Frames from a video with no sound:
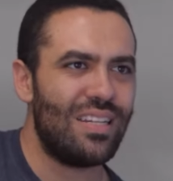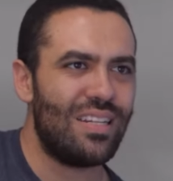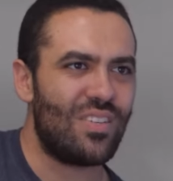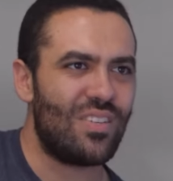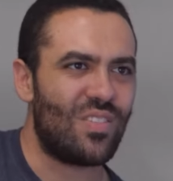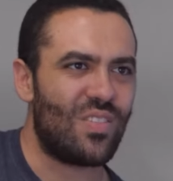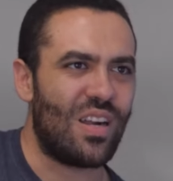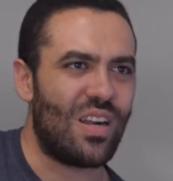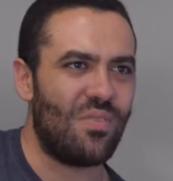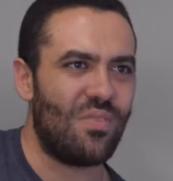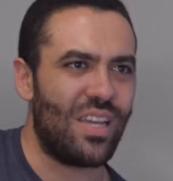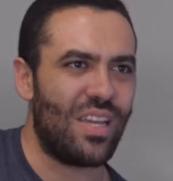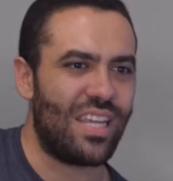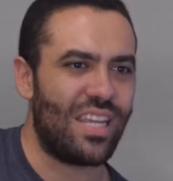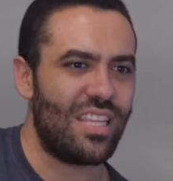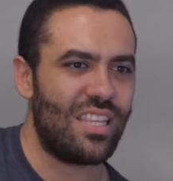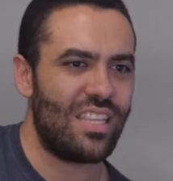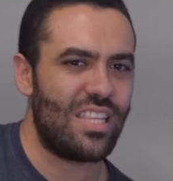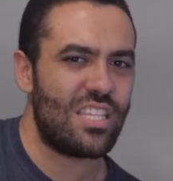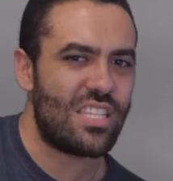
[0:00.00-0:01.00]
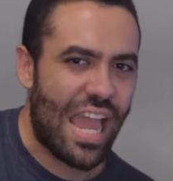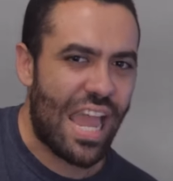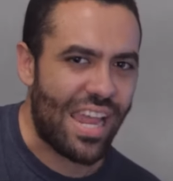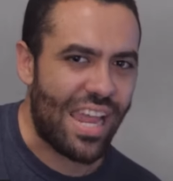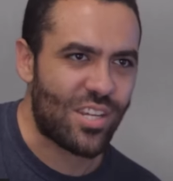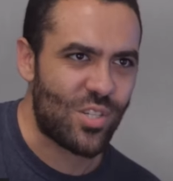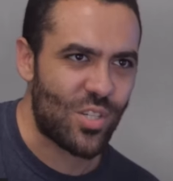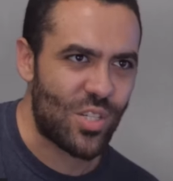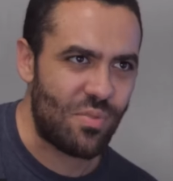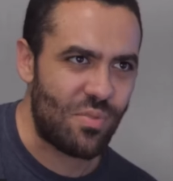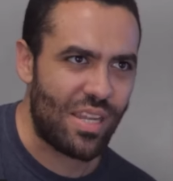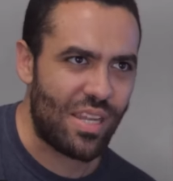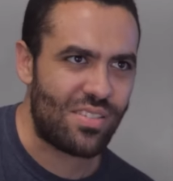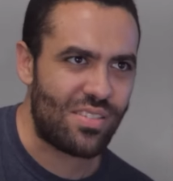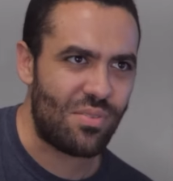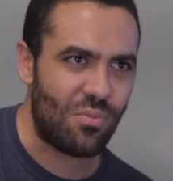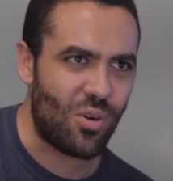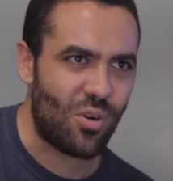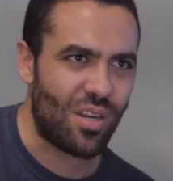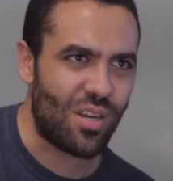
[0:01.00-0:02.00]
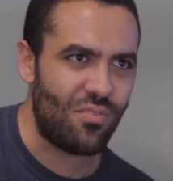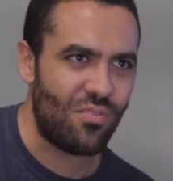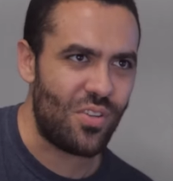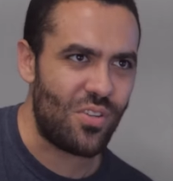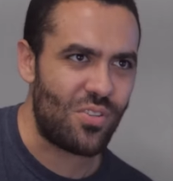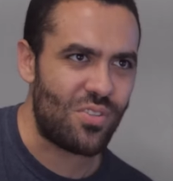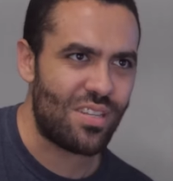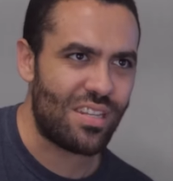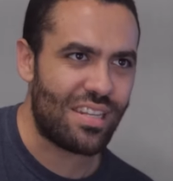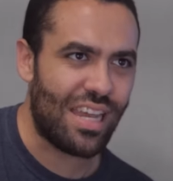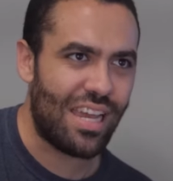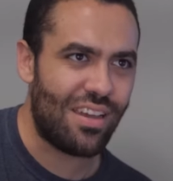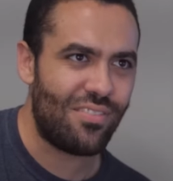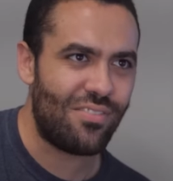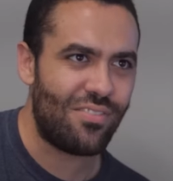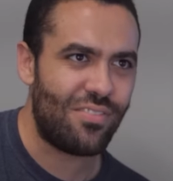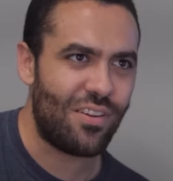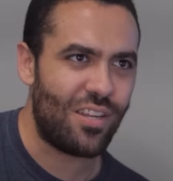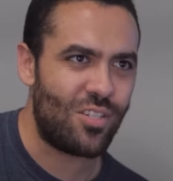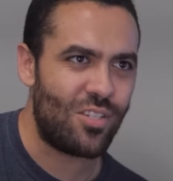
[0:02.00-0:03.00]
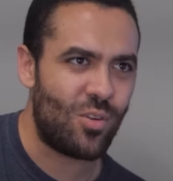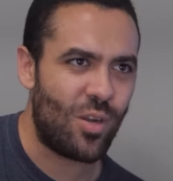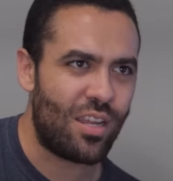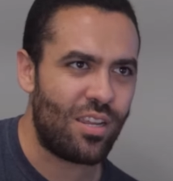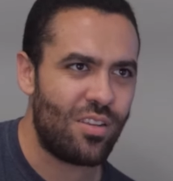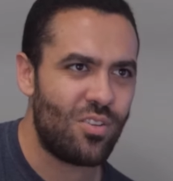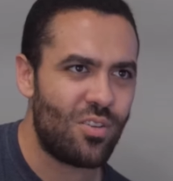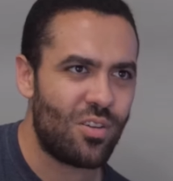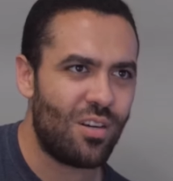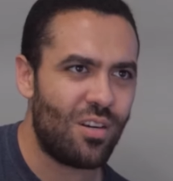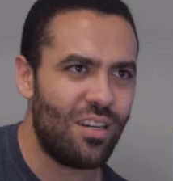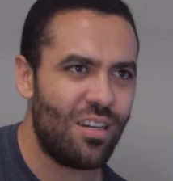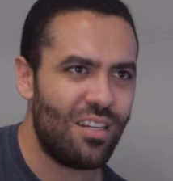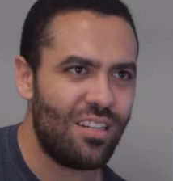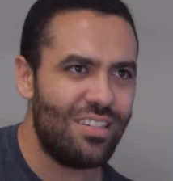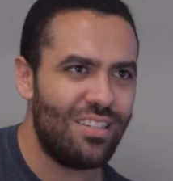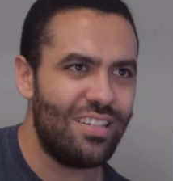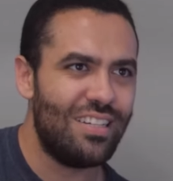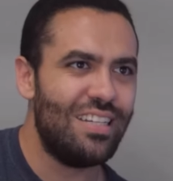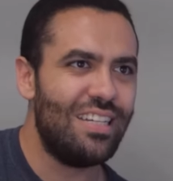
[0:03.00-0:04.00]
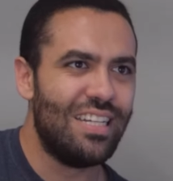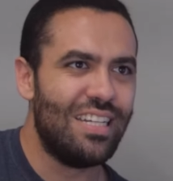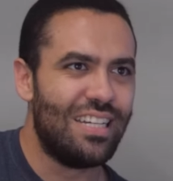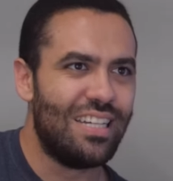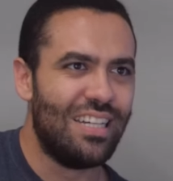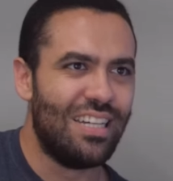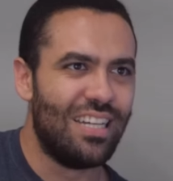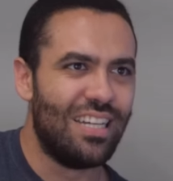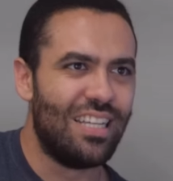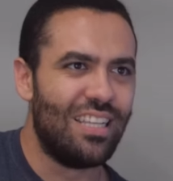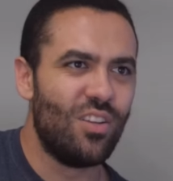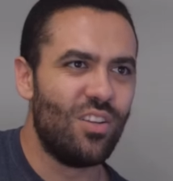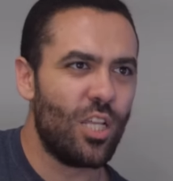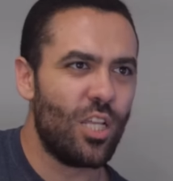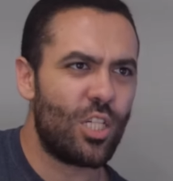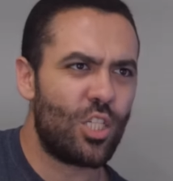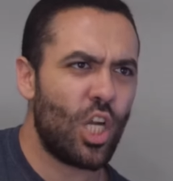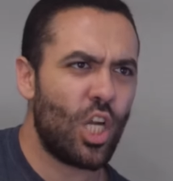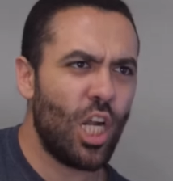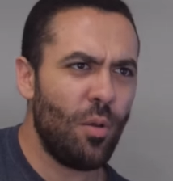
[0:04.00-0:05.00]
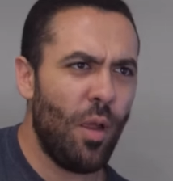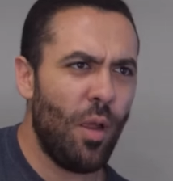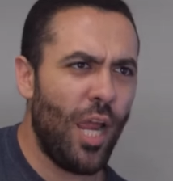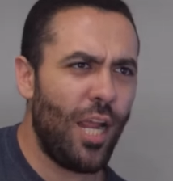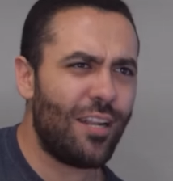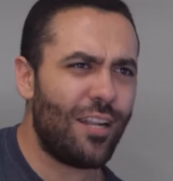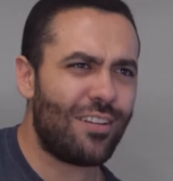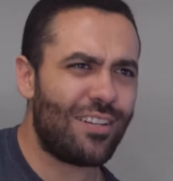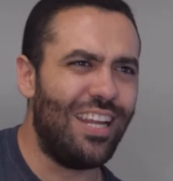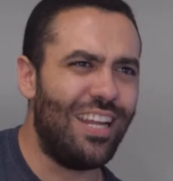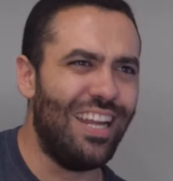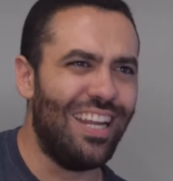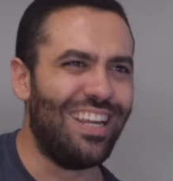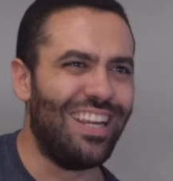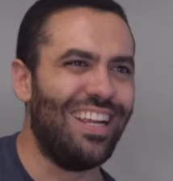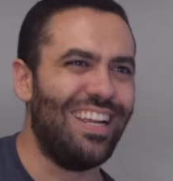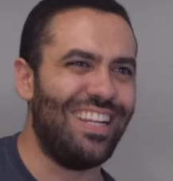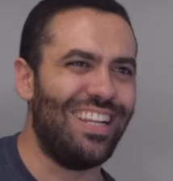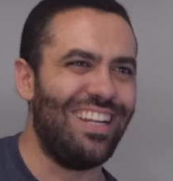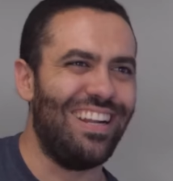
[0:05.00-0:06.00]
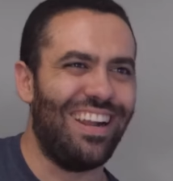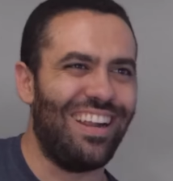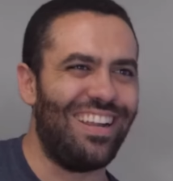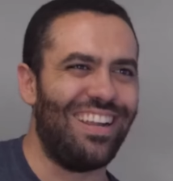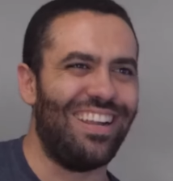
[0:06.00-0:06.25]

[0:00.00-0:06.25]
Where I'm like, this actually makes it more confusing to have a Drake in your car. And they're like, shut up, Matt.